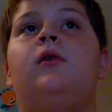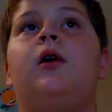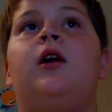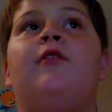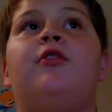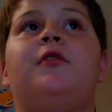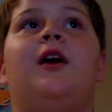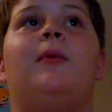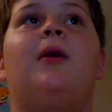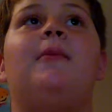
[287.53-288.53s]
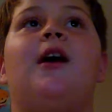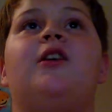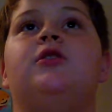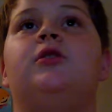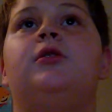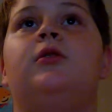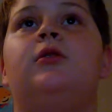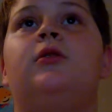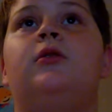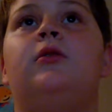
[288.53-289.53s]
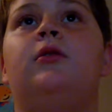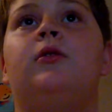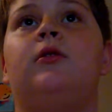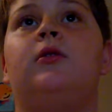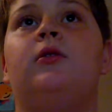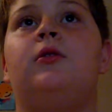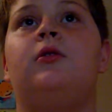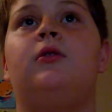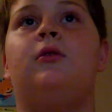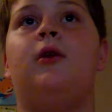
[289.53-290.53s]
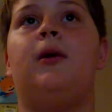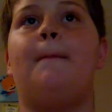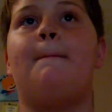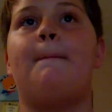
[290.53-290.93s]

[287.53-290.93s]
I'll give you three. I'm right behind you. One left. Here.